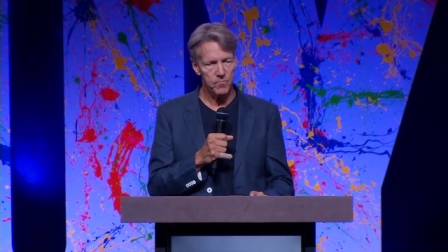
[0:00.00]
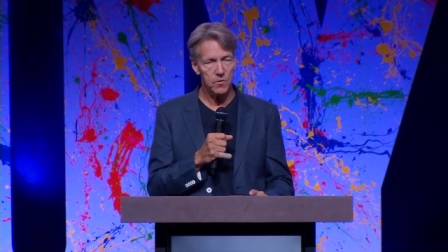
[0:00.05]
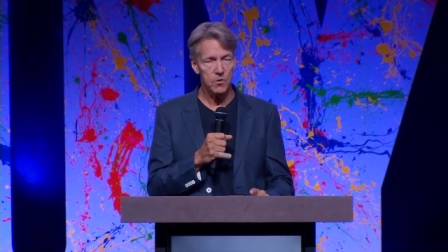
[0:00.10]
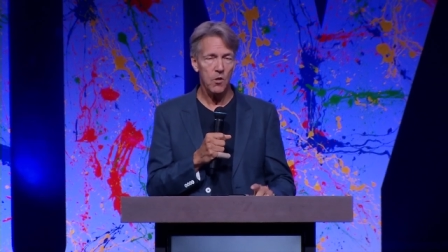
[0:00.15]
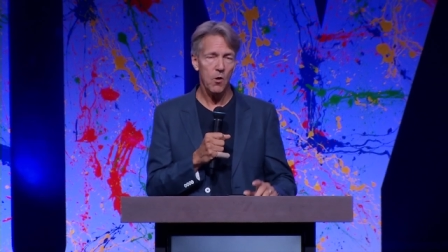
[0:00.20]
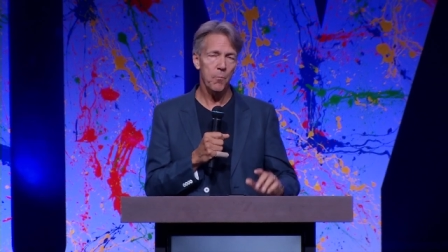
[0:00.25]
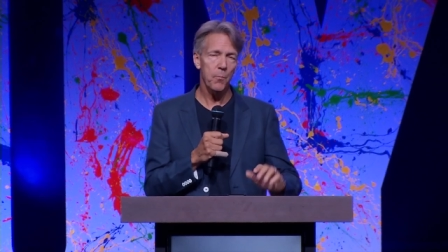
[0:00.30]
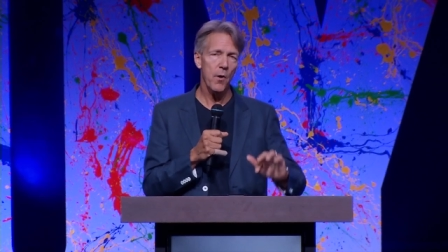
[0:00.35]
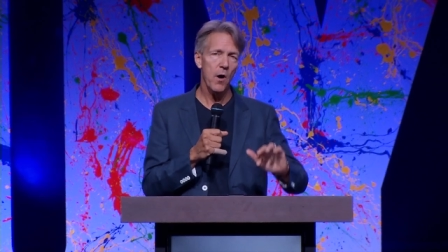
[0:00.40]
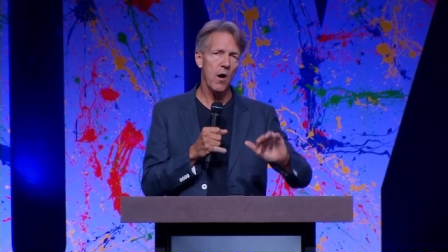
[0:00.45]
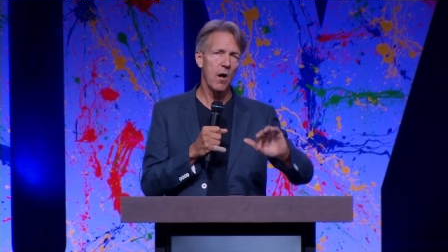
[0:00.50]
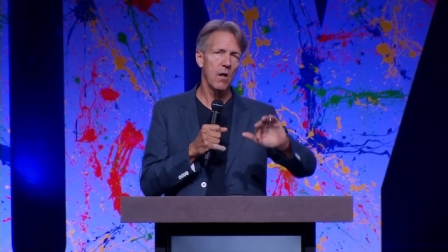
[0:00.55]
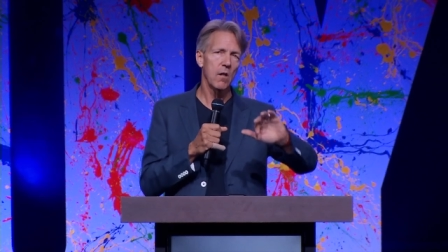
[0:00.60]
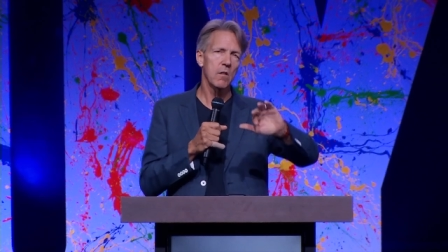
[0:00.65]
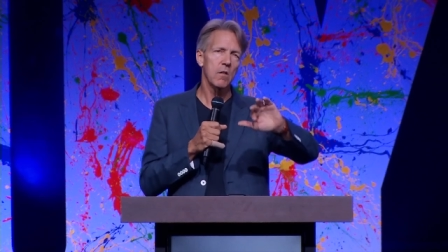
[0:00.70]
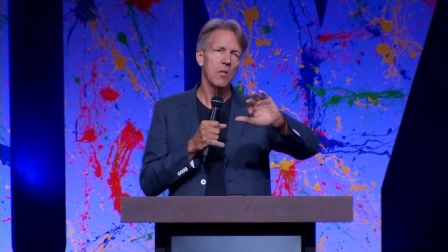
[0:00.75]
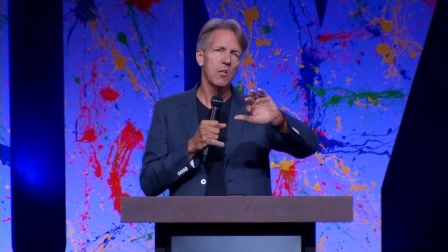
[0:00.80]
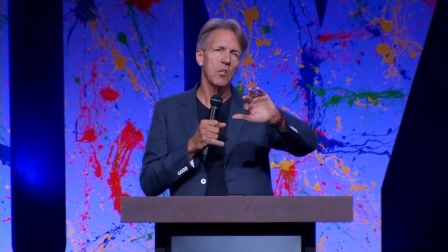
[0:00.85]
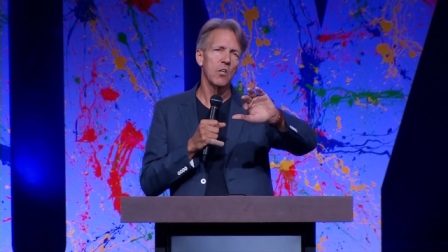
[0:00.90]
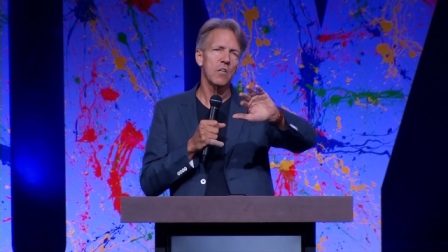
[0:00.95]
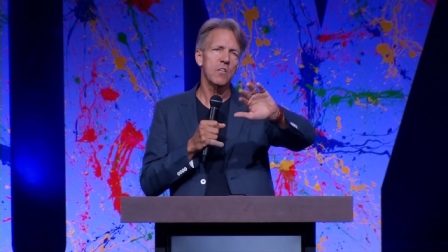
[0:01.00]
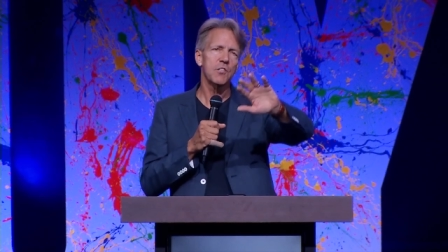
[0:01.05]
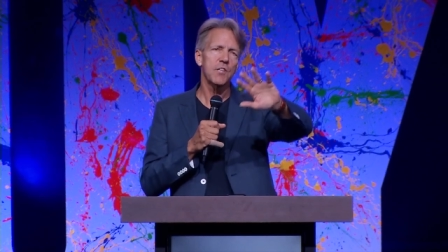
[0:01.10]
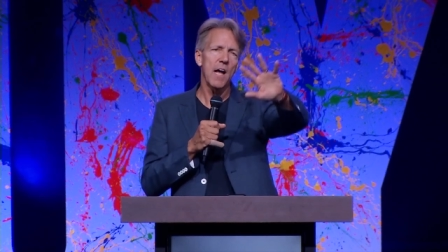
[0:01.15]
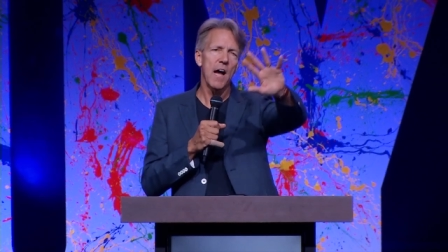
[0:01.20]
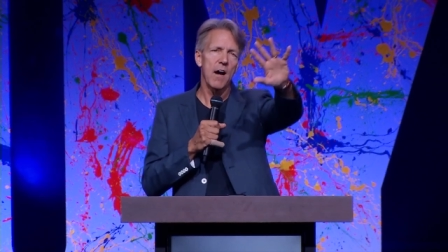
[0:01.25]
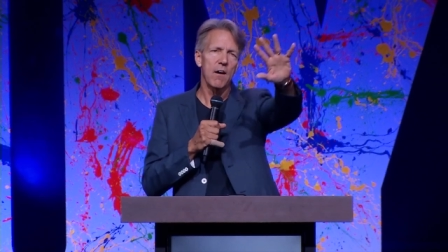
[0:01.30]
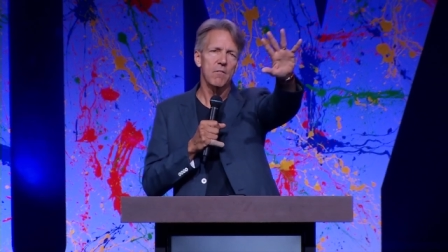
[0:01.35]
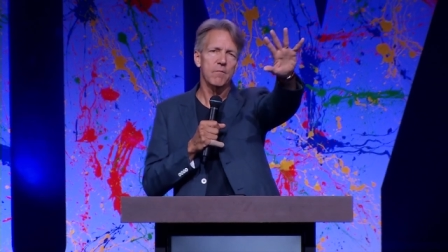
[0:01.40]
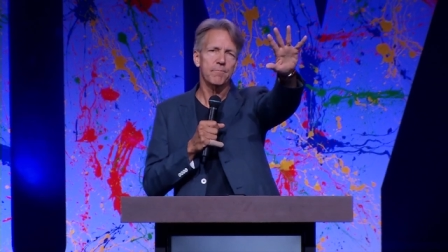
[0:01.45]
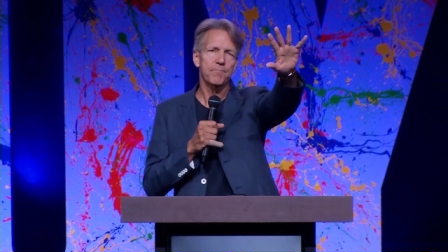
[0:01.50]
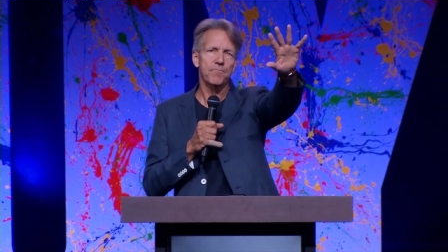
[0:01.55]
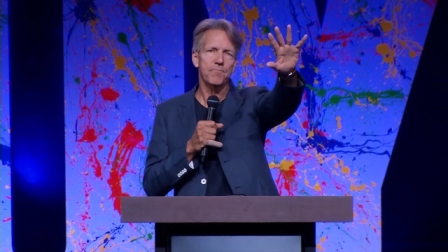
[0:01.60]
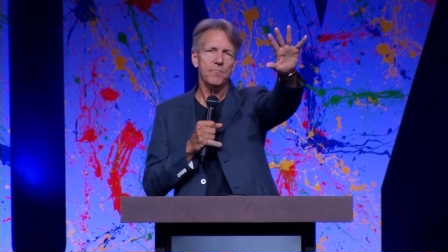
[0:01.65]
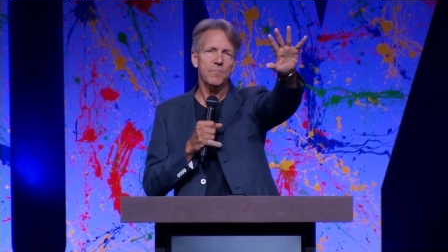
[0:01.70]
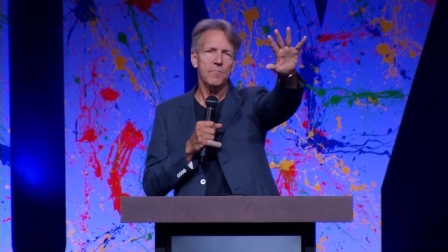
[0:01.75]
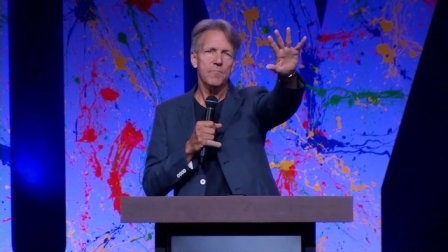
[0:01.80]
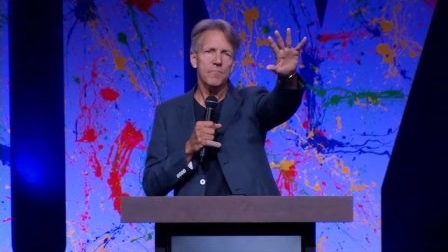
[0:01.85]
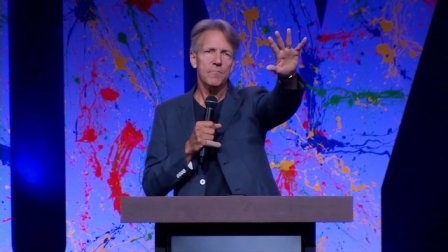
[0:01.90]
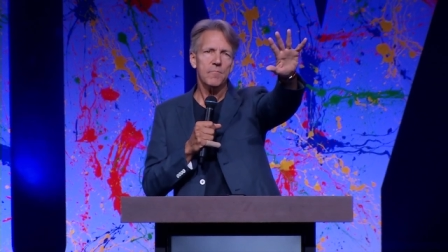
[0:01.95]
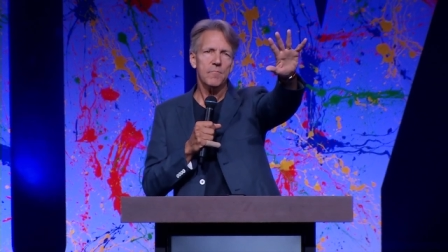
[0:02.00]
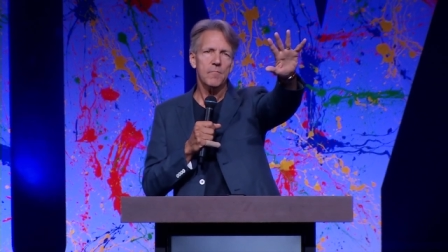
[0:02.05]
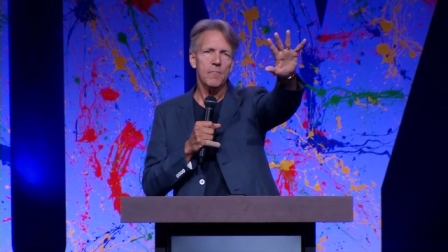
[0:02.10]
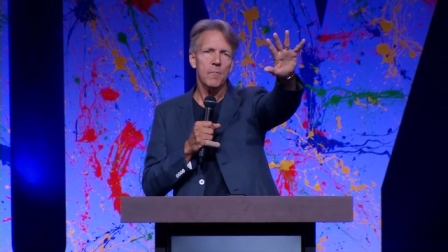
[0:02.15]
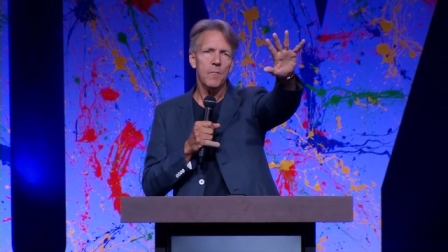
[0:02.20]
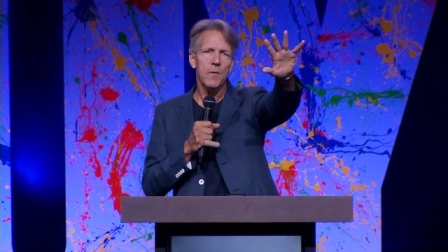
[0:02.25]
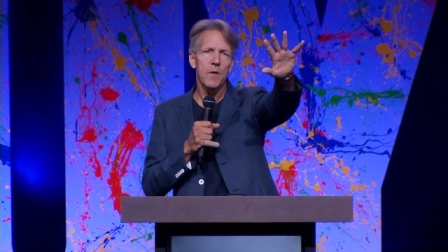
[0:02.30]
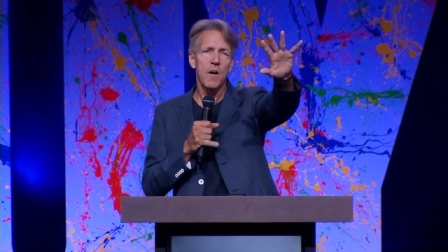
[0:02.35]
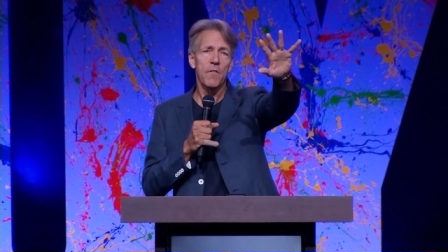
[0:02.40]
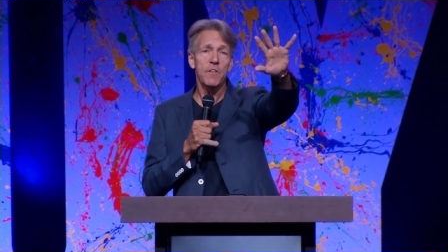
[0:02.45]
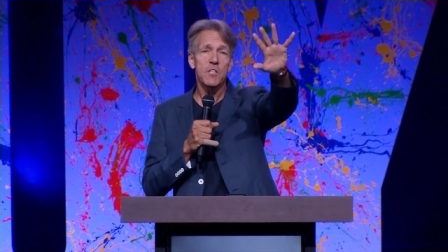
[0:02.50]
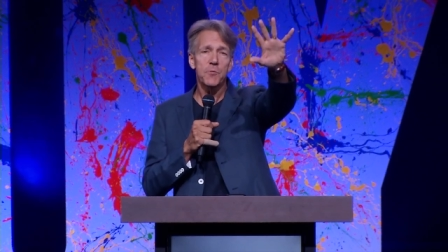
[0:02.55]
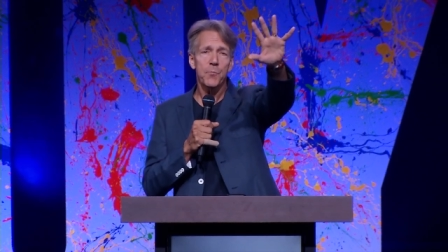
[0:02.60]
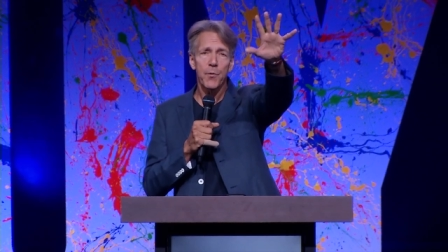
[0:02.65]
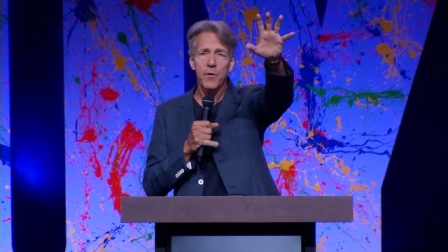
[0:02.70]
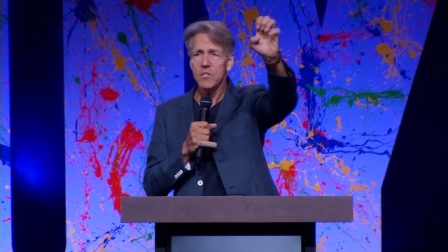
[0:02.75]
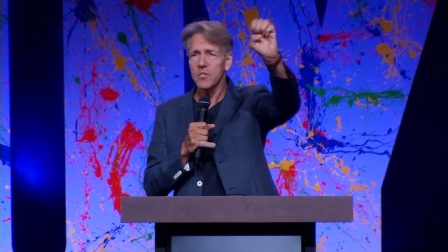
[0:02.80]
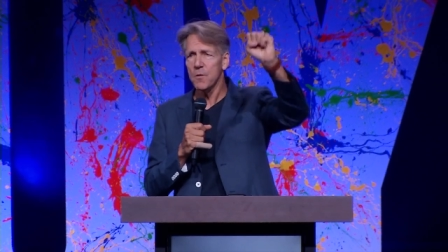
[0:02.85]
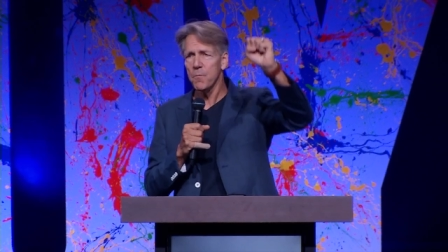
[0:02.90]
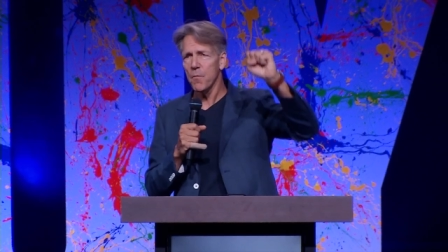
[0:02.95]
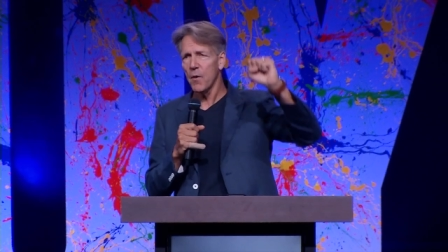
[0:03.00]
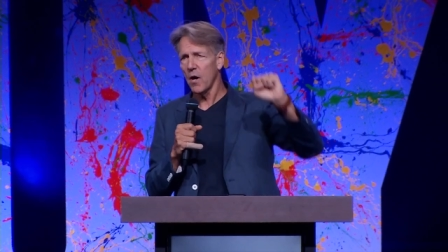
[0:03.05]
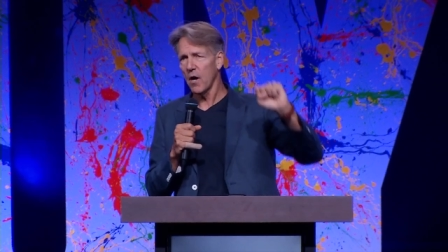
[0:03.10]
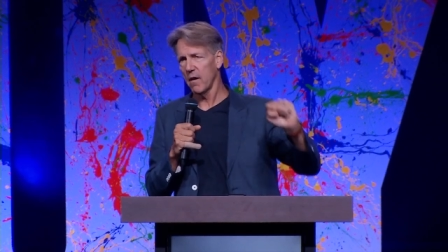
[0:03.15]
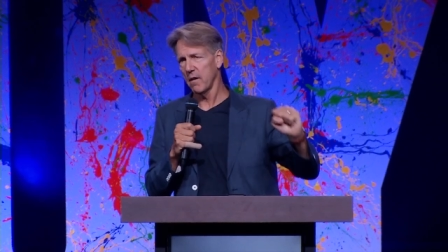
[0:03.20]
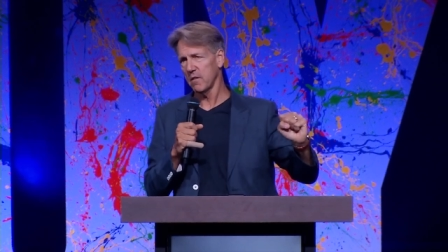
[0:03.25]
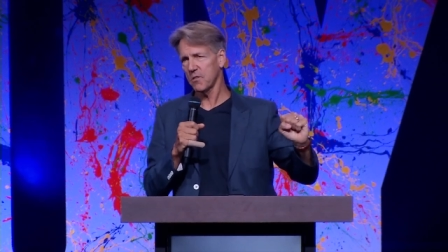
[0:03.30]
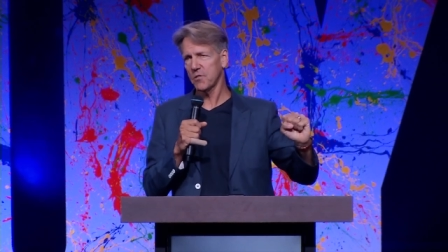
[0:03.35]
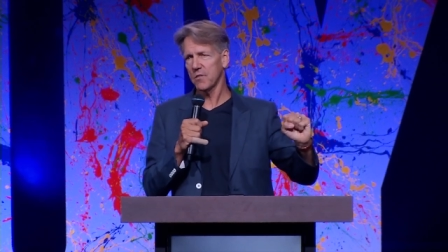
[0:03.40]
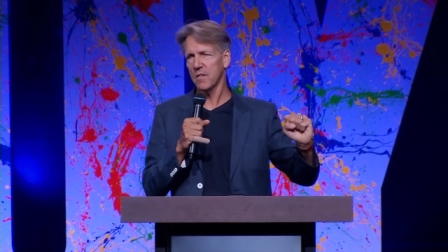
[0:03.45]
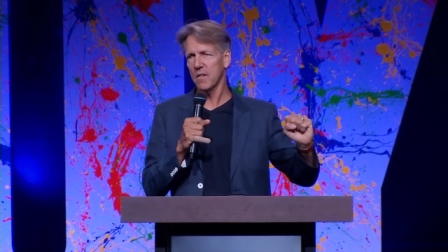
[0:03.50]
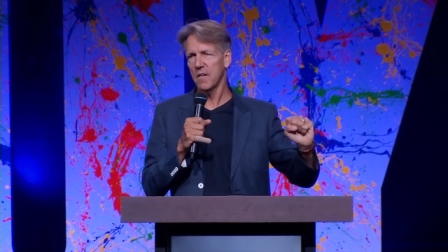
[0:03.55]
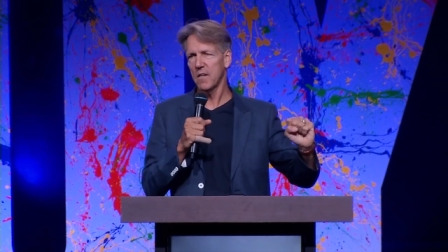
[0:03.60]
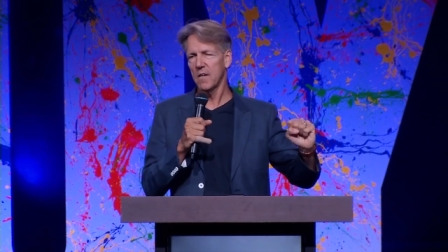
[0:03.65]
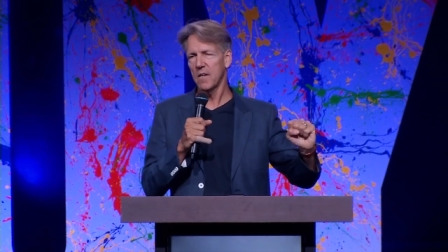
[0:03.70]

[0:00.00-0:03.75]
So Paul looks out of his prison bars.